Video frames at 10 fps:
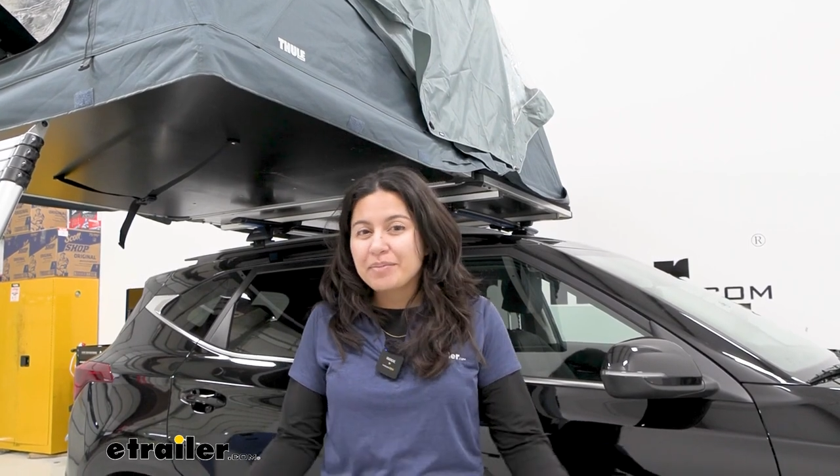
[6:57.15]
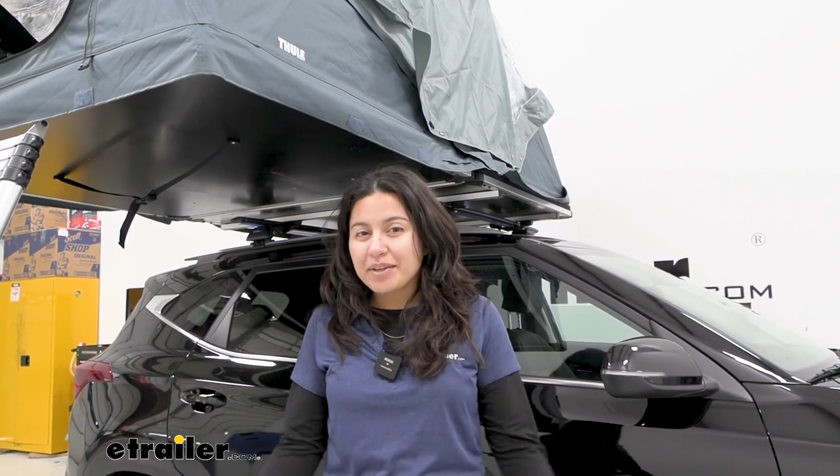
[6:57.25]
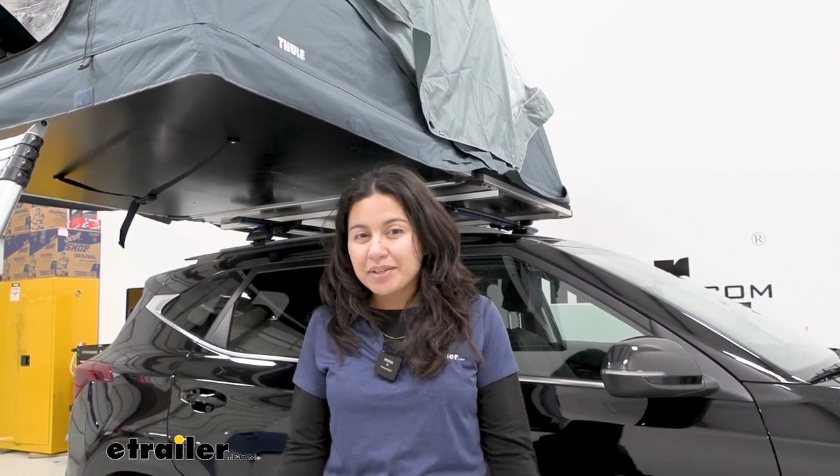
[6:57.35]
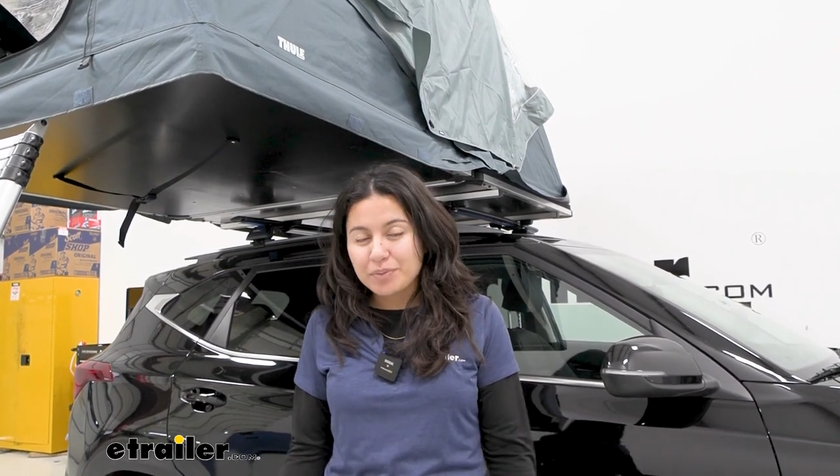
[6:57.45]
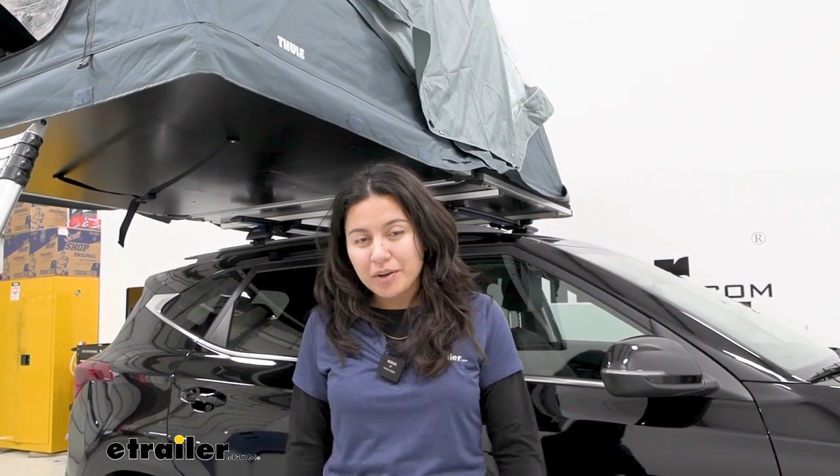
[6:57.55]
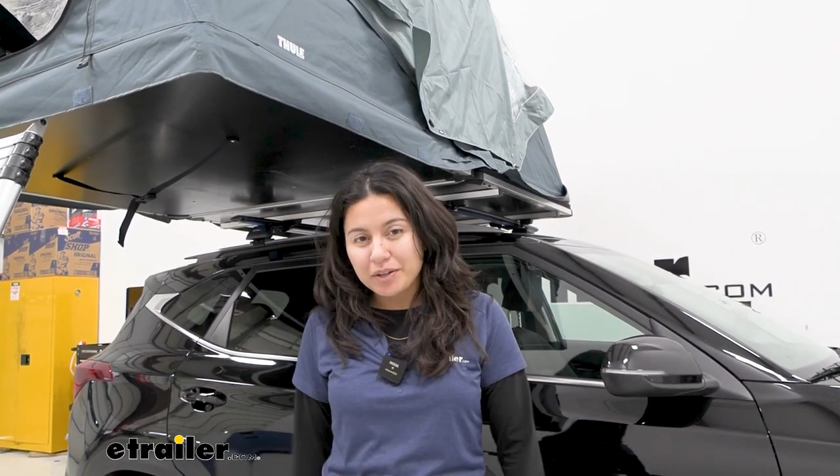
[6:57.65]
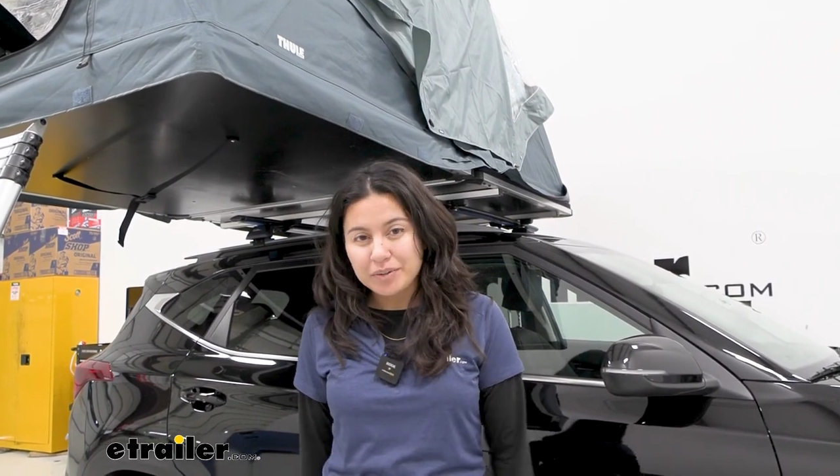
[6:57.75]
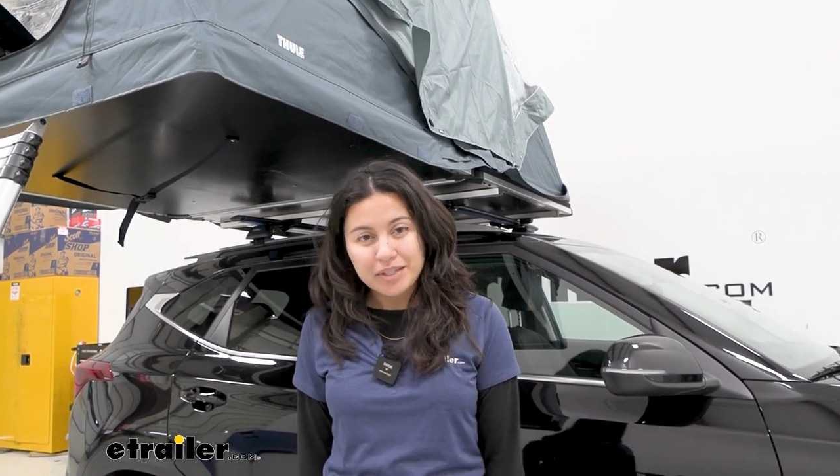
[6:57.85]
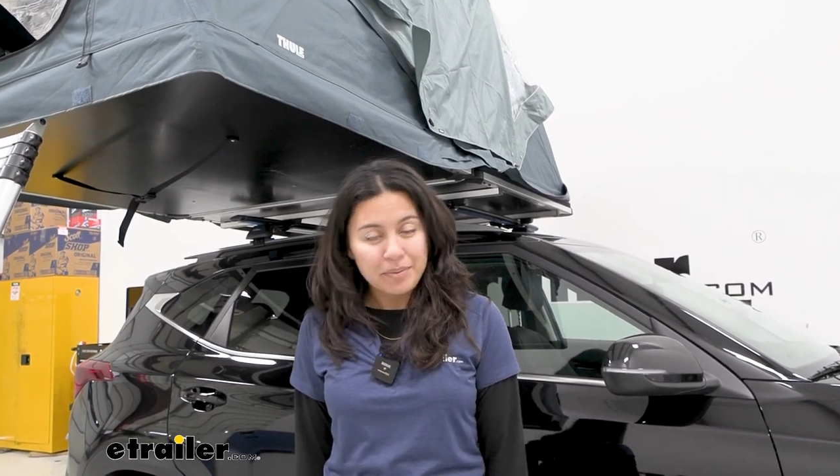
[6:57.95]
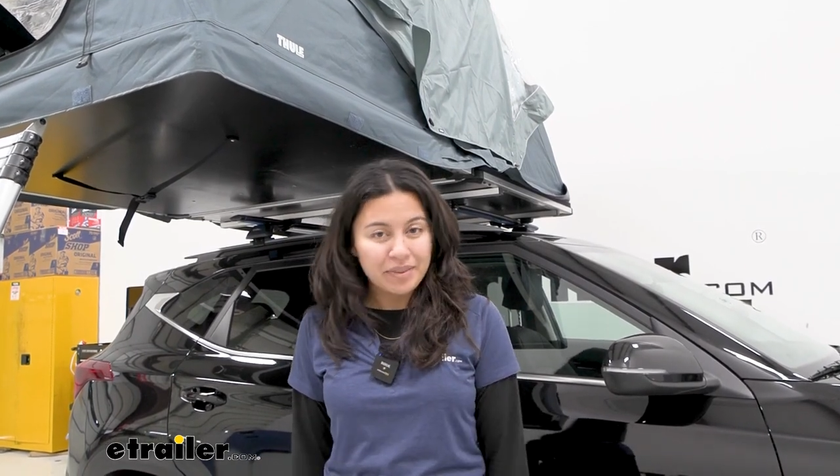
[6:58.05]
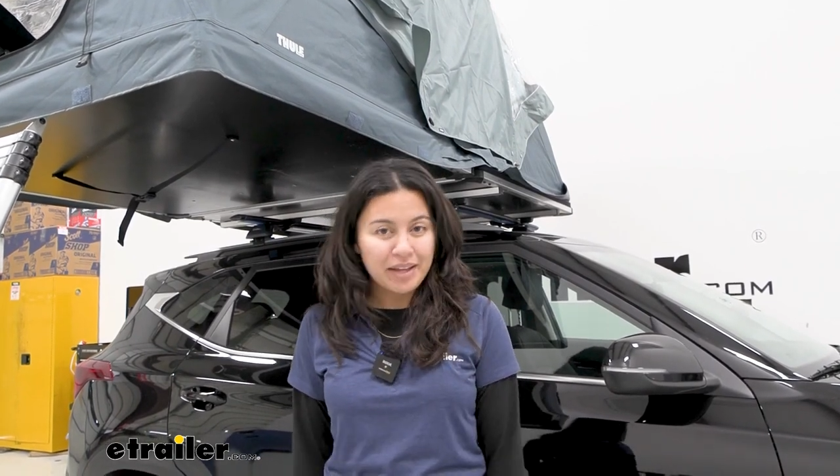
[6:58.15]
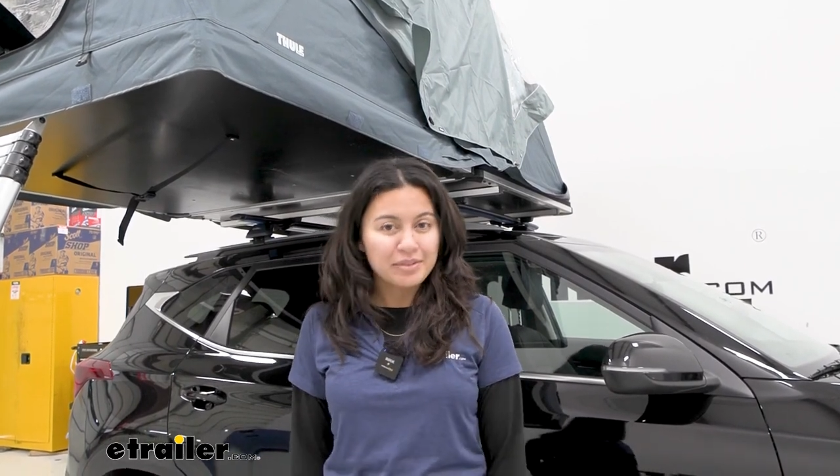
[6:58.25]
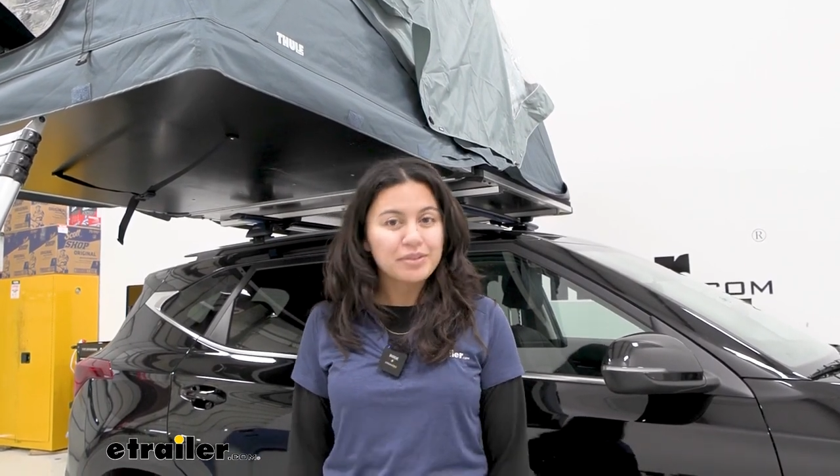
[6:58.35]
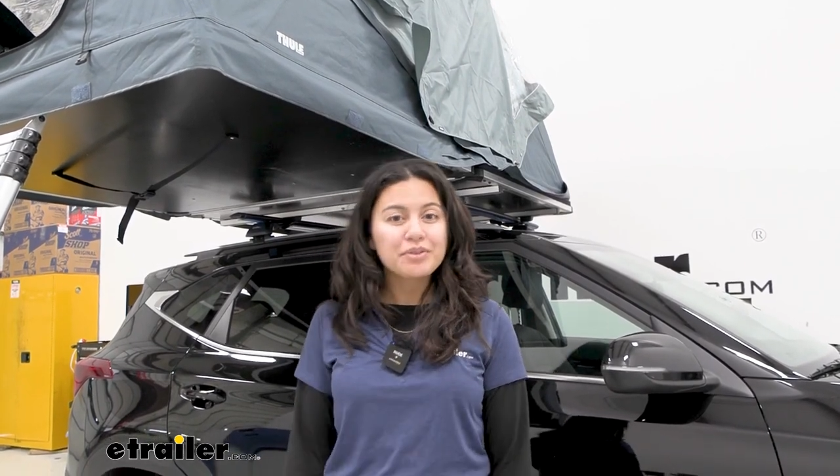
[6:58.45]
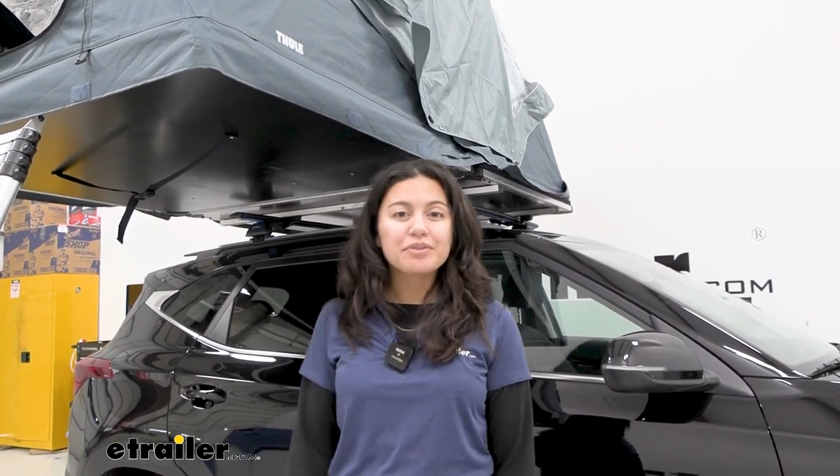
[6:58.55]
because water was coming
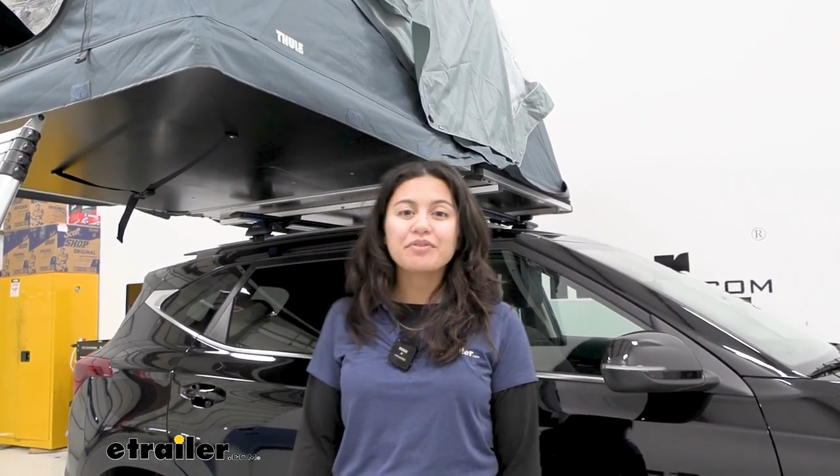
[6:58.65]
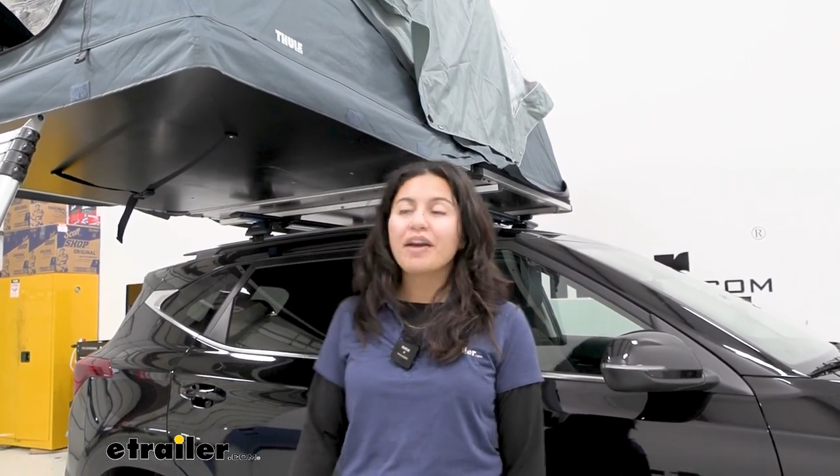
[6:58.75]
down too